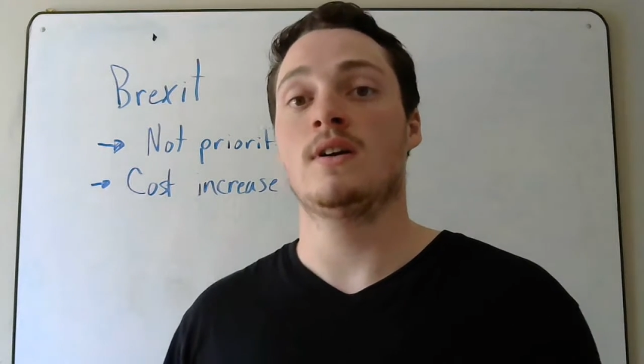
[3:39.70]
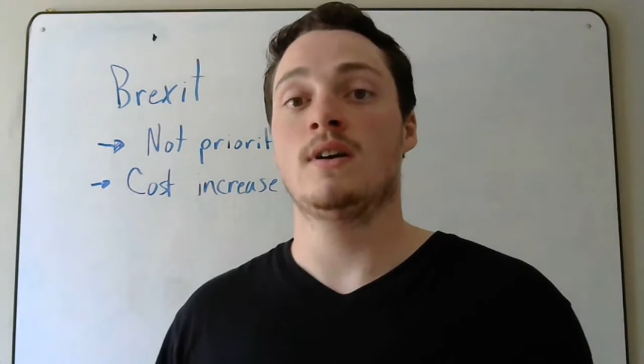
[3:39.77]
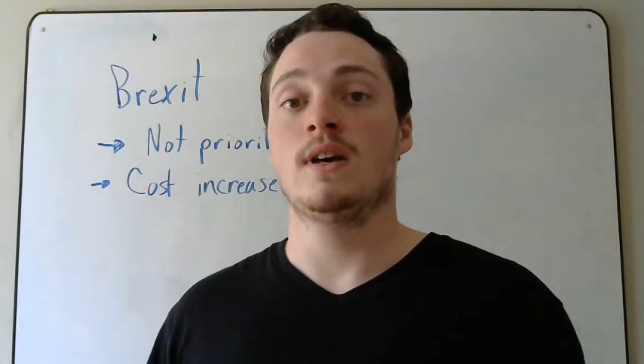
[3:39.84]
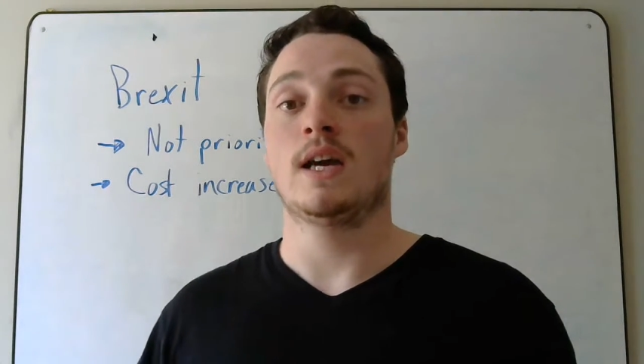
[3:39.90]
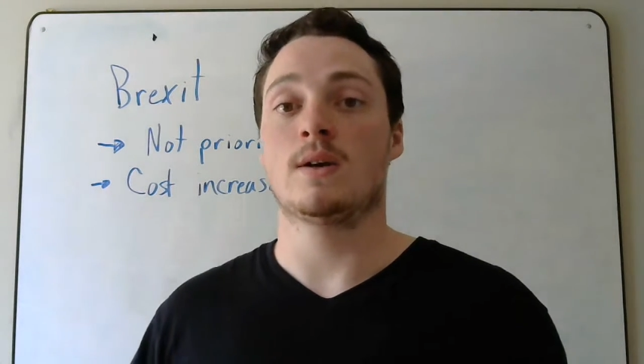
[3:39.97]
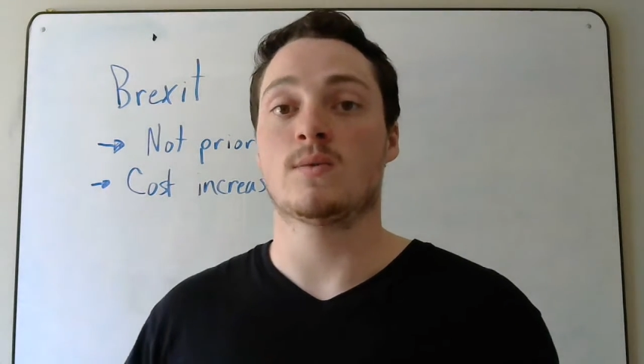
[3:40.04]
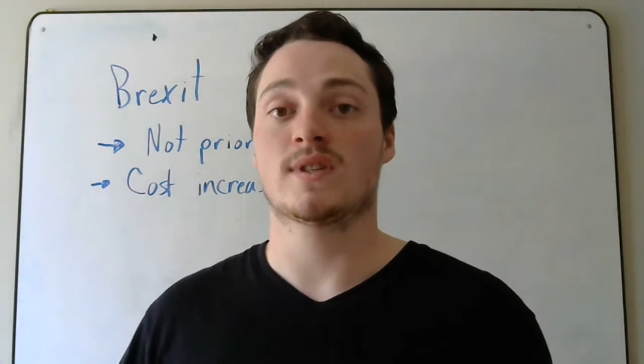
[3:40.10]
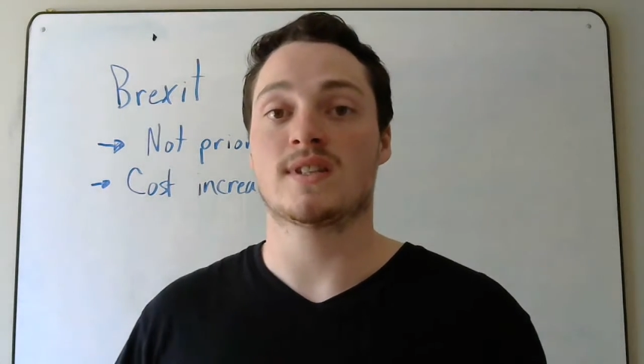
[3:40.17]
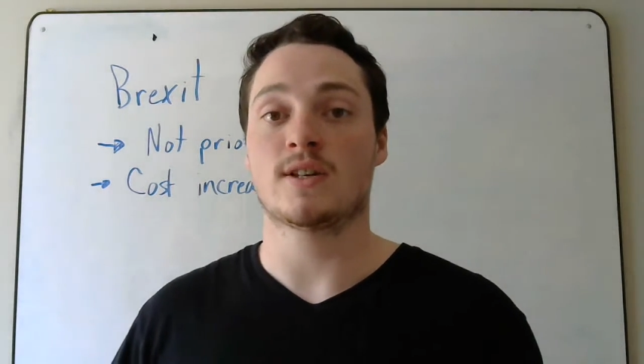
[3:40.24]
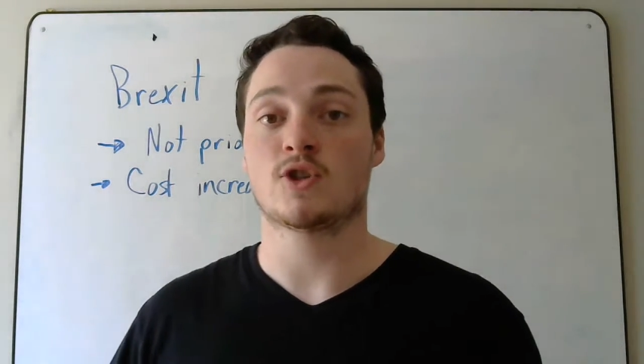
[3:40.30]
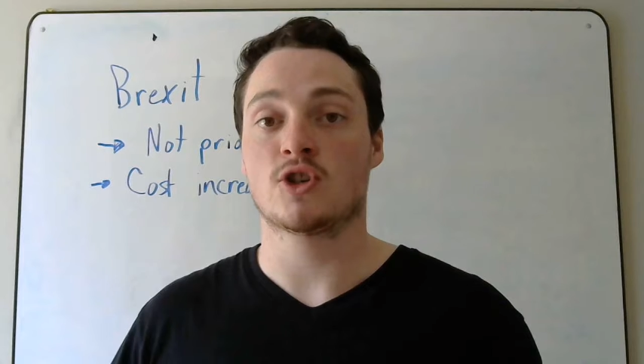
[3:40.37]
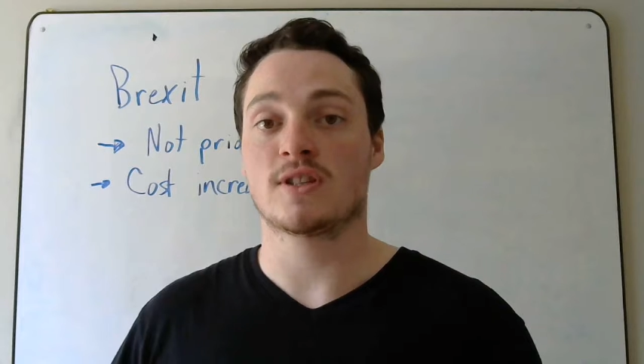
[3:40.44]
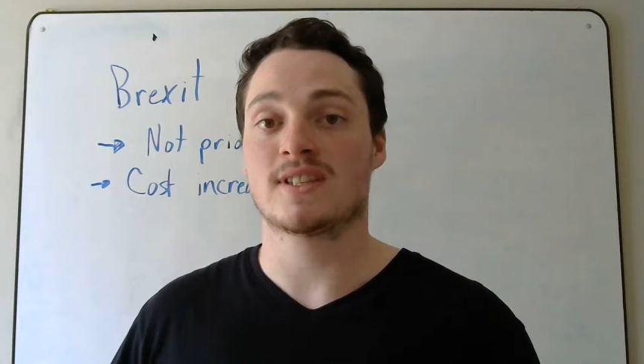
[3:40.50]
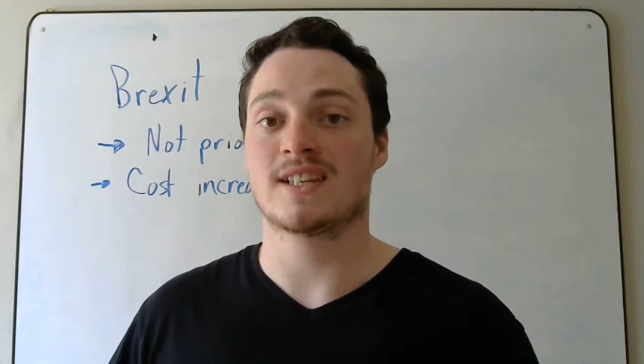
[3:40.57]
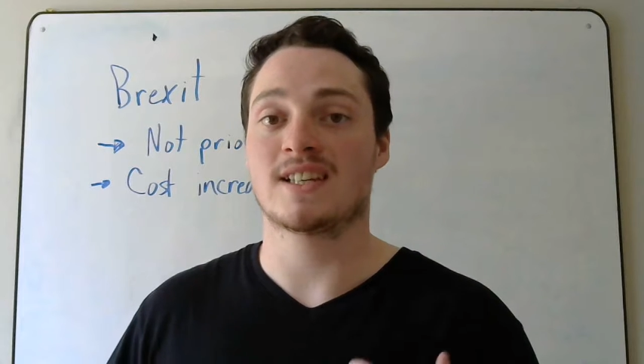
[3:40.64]
and was such
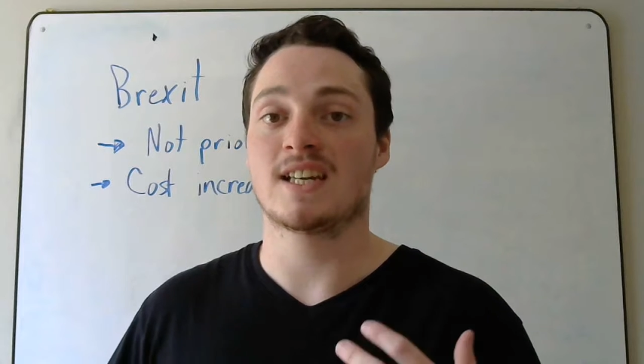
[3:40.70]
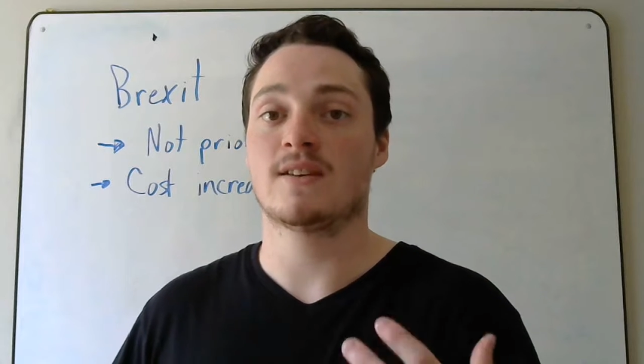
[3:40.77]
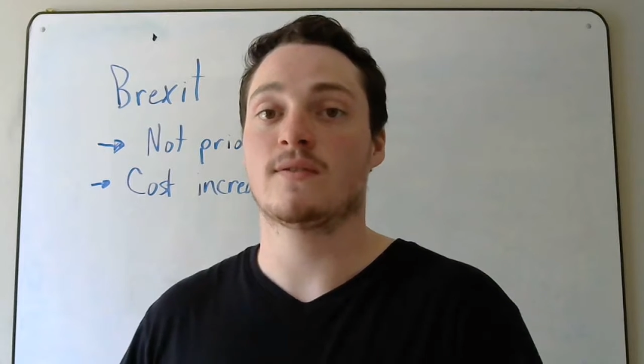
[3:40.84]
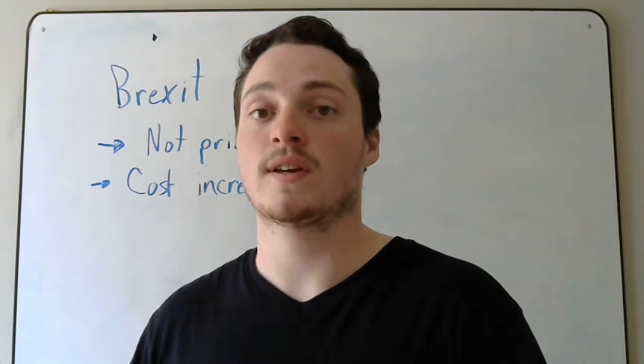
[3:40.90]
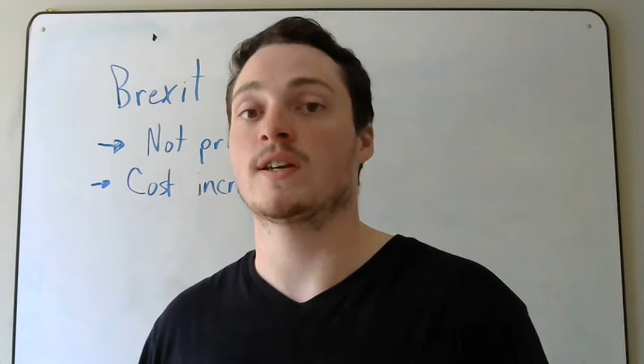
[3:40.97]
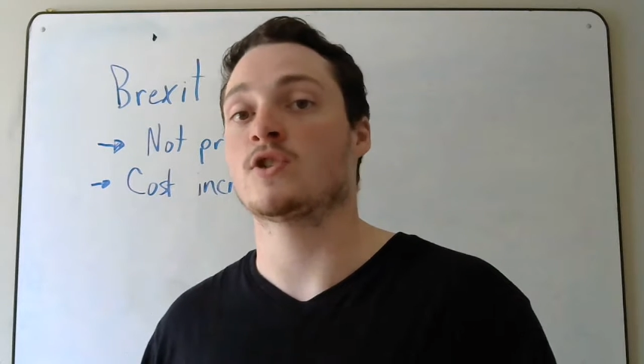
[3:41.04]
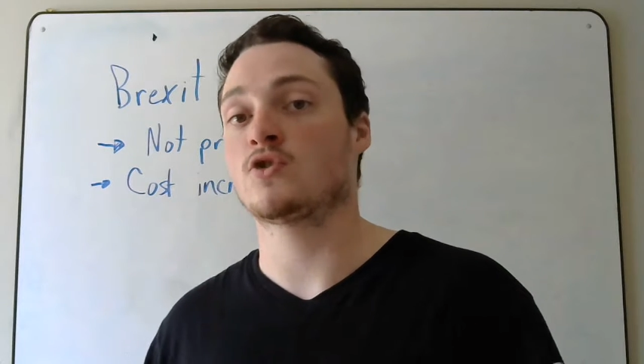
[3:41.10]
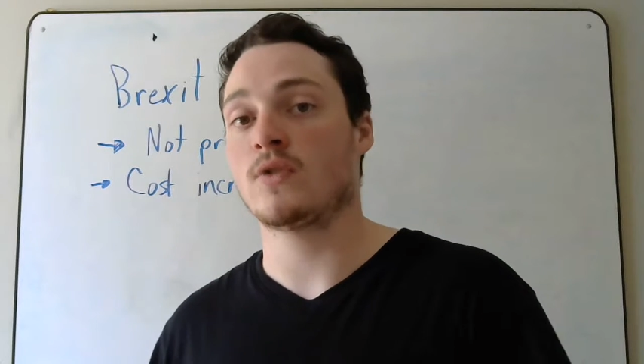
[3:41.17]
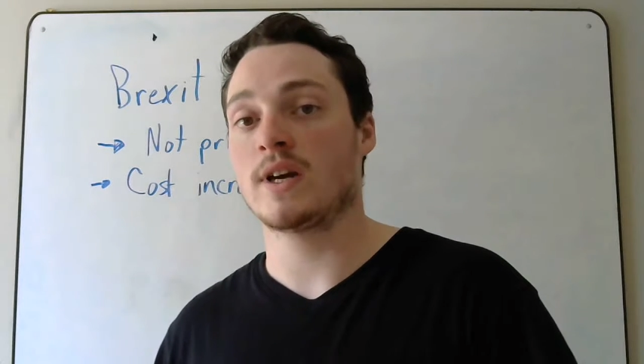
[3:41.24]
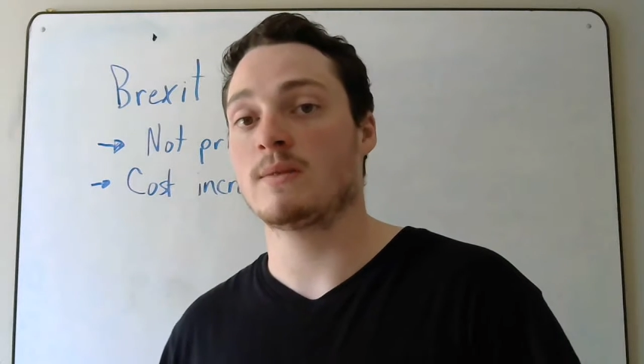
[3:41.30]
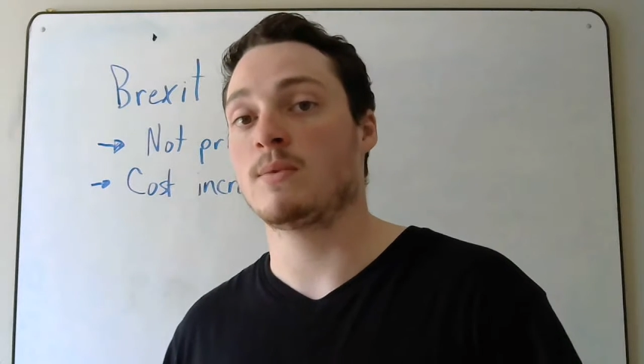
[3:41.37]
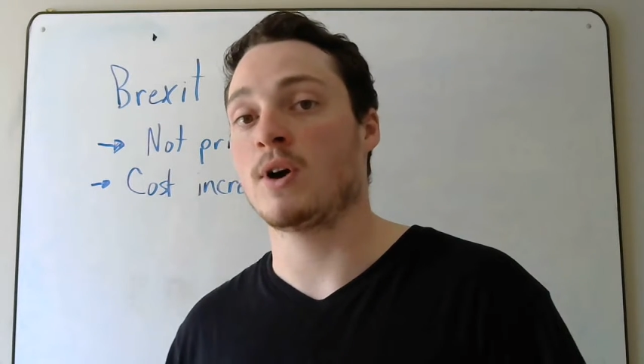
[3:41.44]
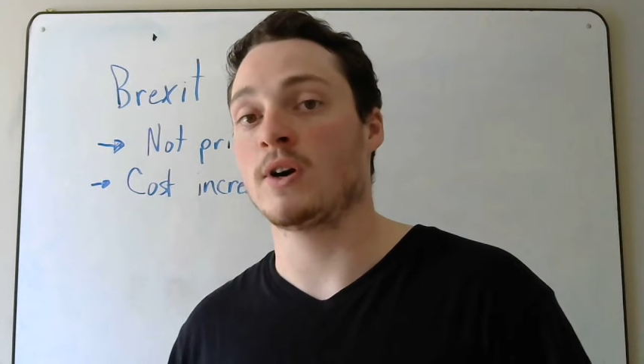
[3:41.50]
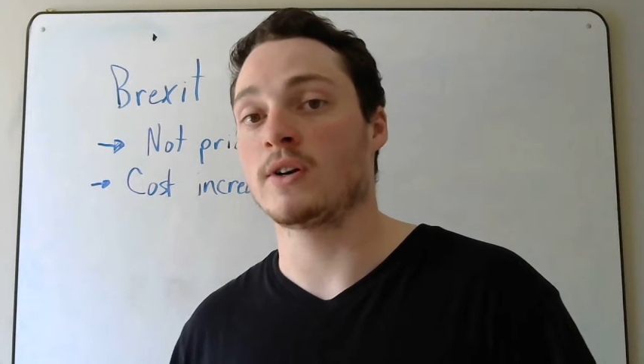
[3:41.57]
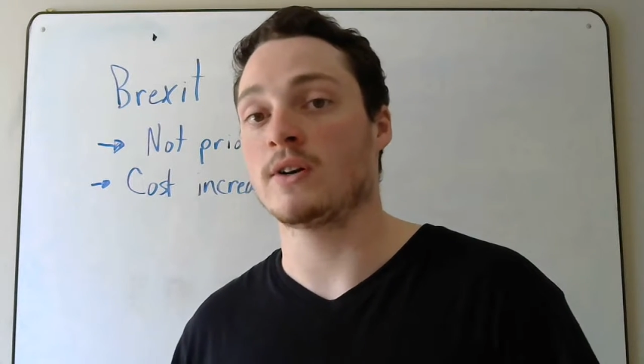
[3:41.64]
a significant trade
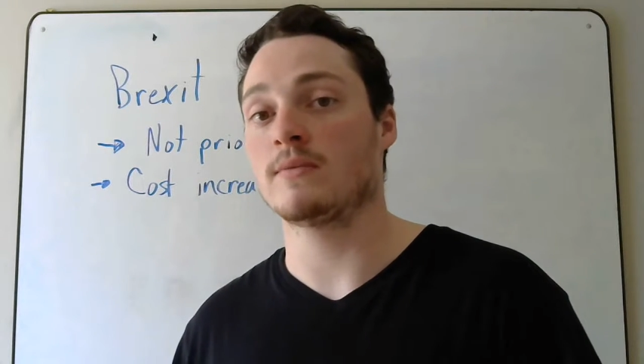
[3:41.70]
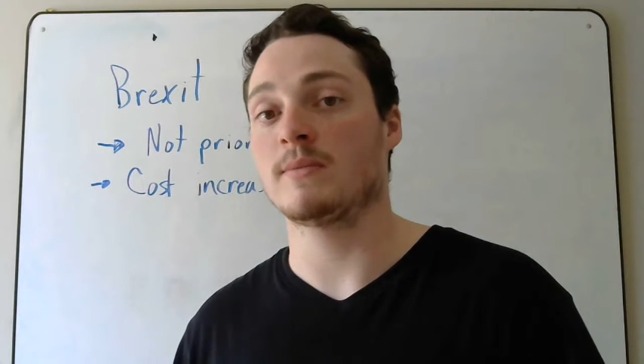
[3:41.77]
partner,